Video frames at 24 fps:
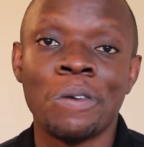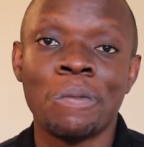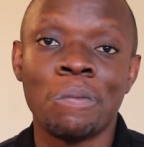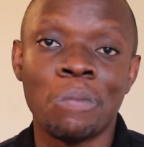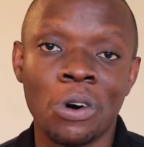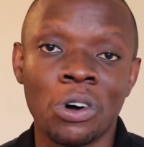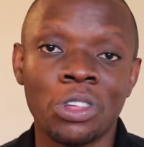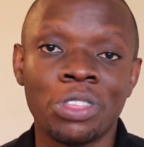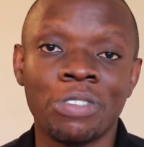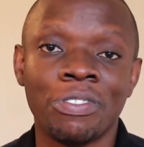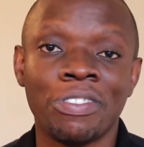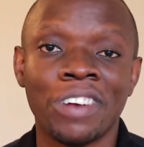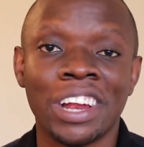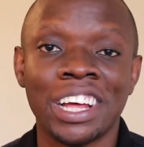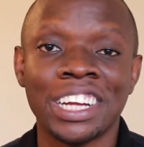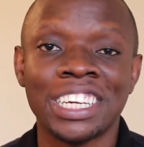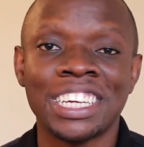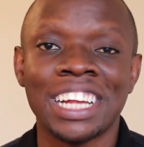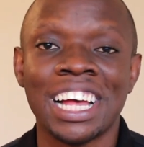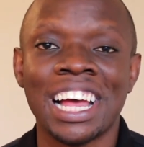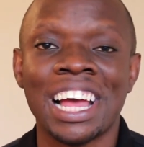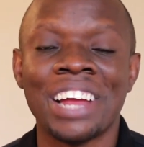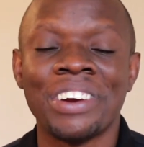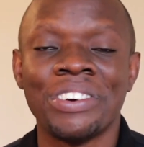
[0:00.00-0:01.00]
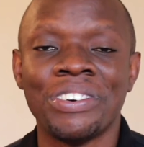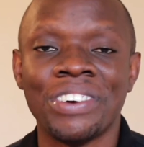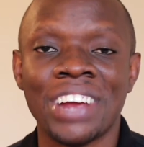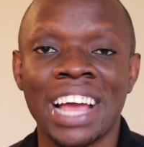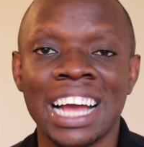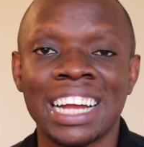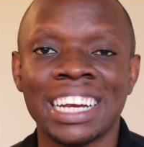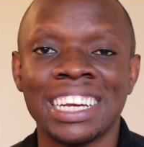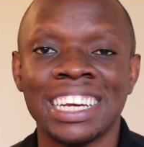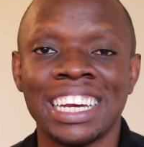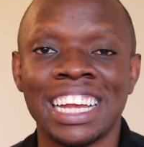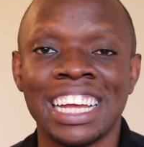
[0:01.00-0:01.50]
Both Flutter and
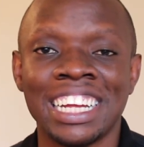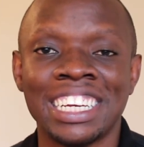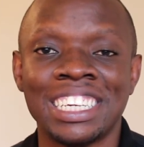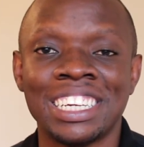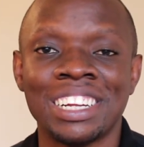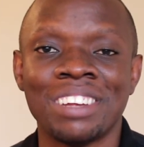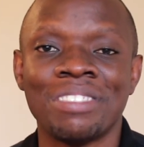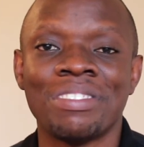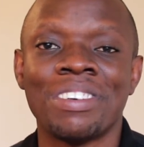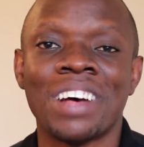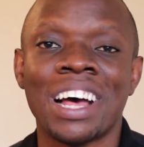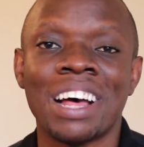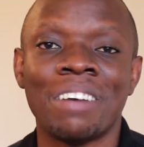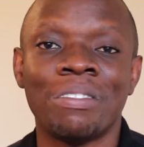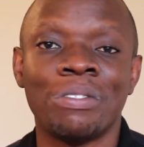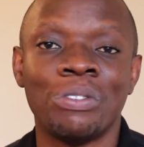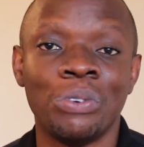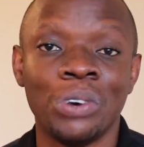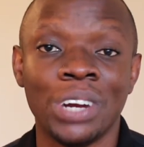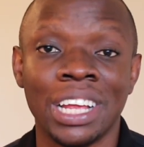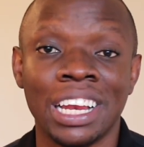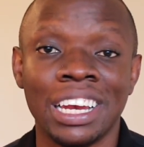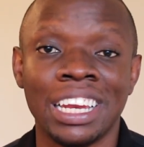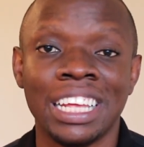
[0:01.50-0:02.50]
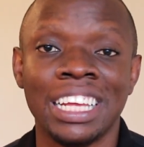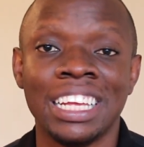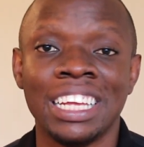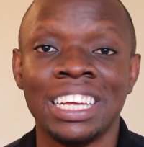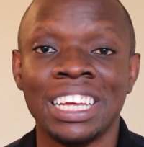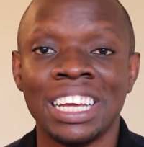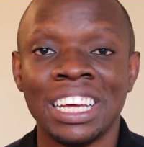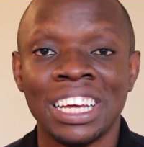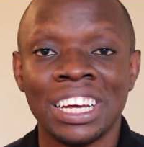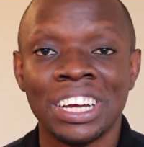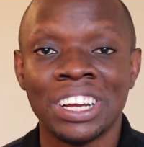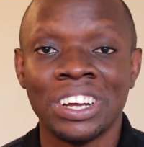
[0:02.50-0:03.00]
React Native have really
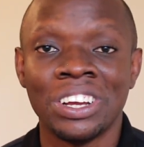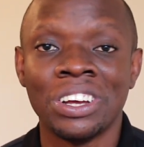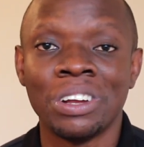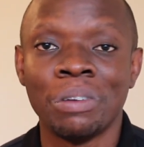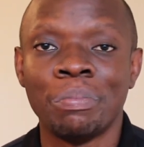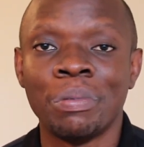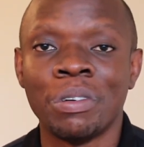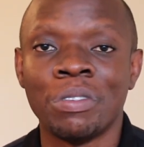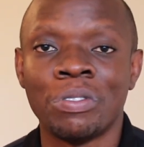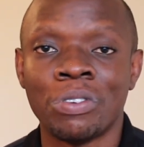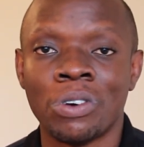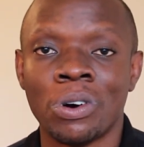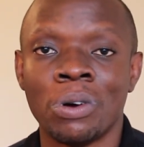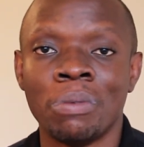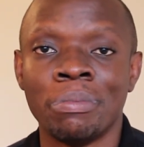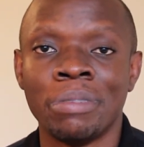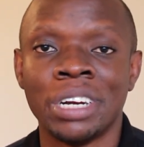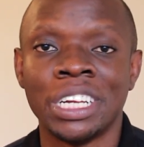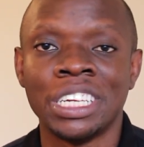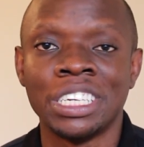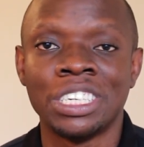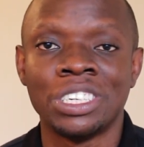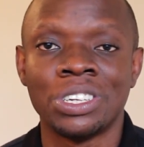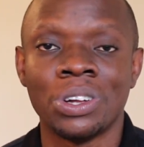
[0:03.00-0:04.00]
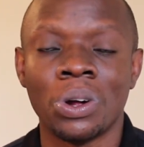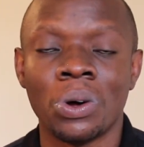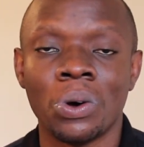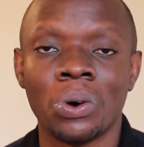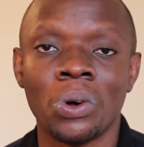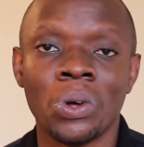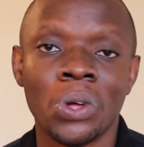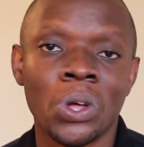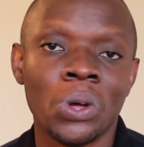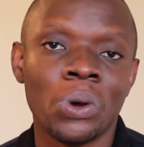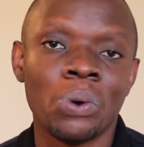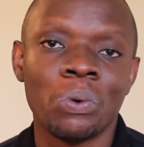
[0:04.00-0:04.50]
good performance.
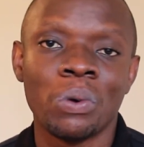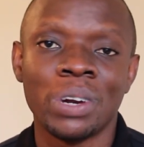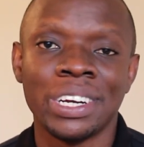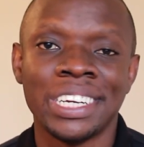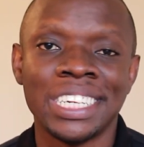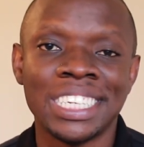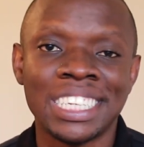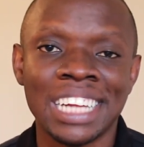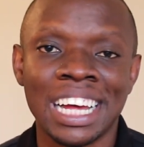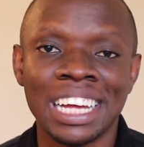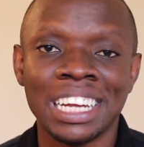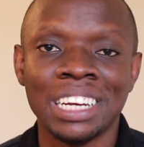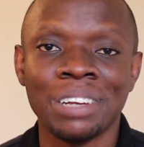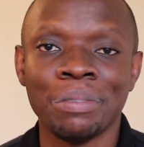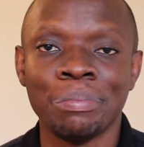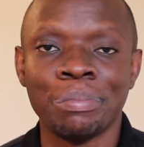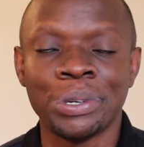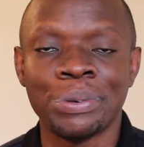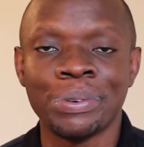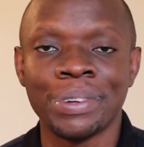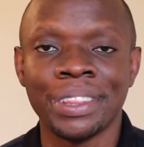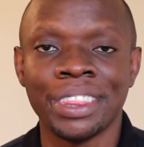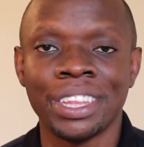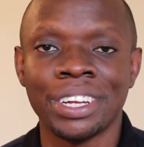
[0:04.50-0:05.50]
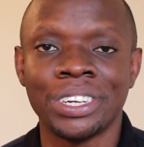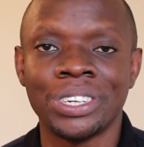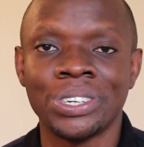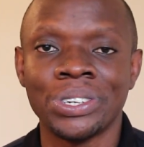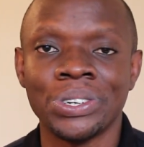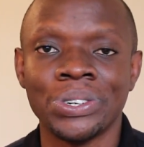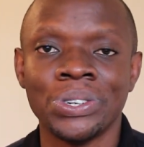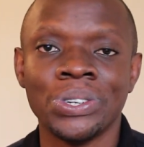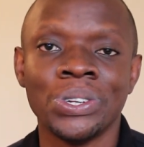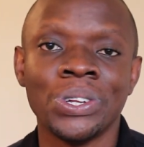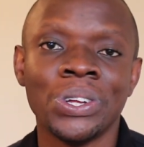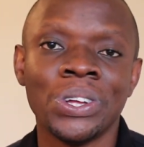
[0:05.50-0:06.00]
So when deciding between the
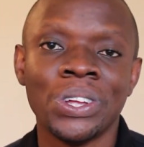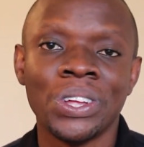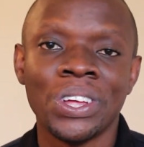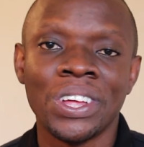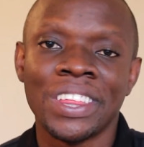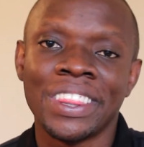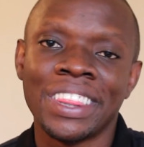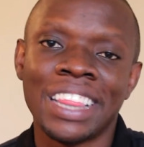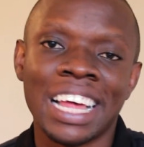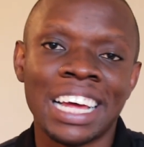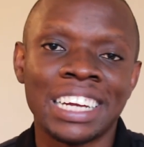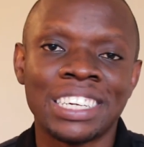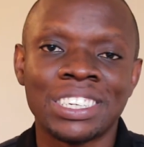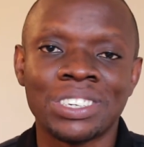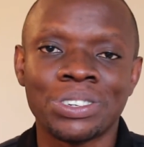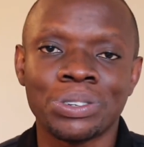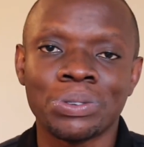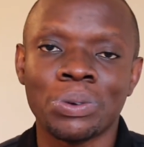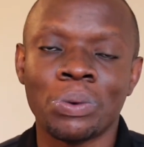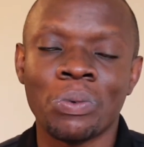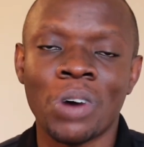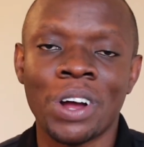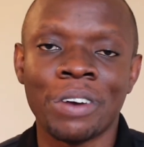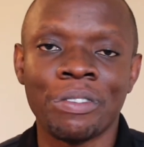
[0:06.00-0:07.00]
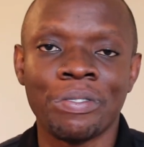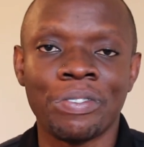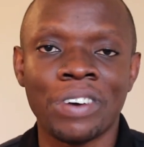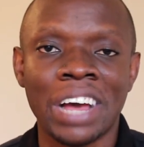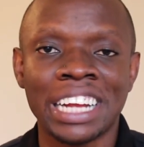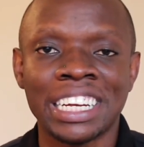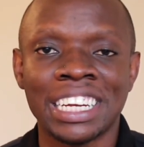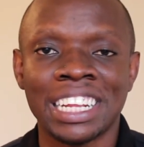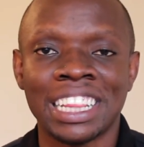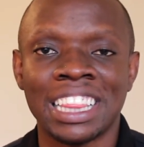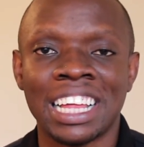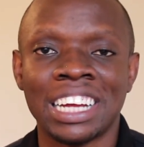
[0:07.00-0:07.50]
two, that's one
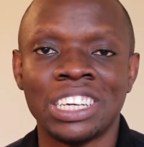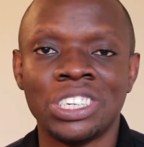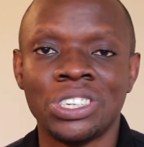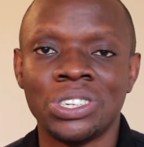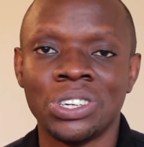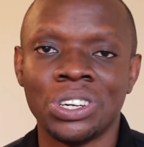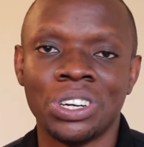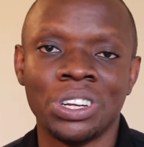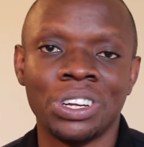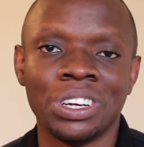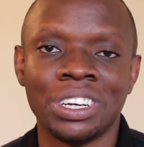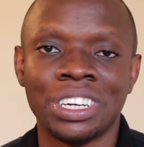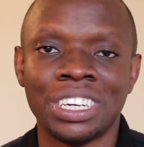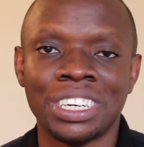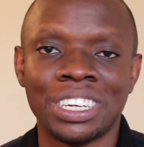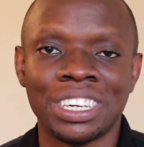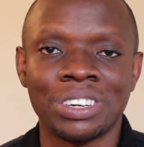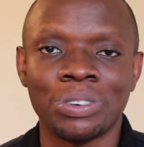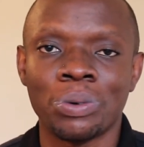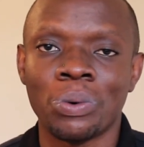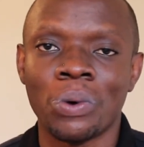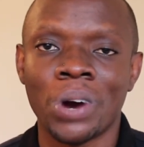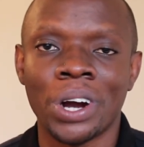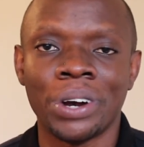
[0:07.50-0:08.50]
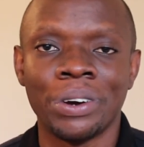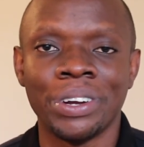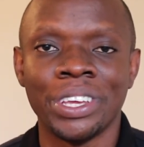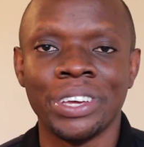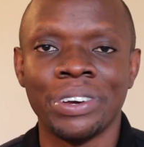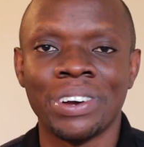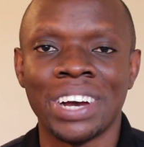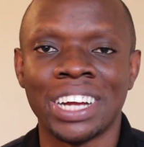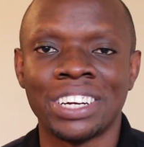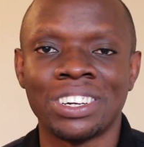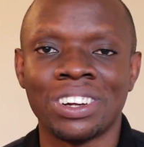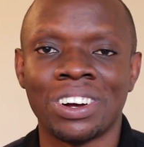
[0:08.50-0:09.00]
factor that shouldn't worry
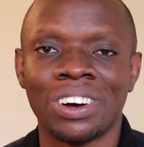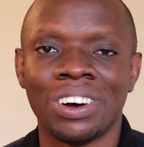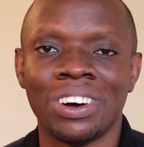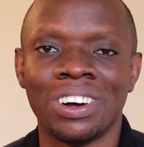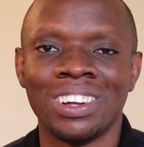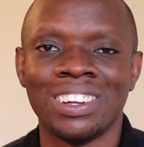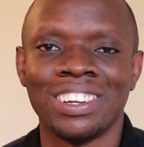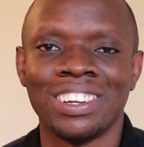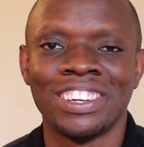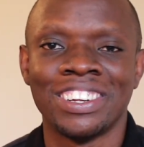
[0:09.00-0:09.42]
you at all.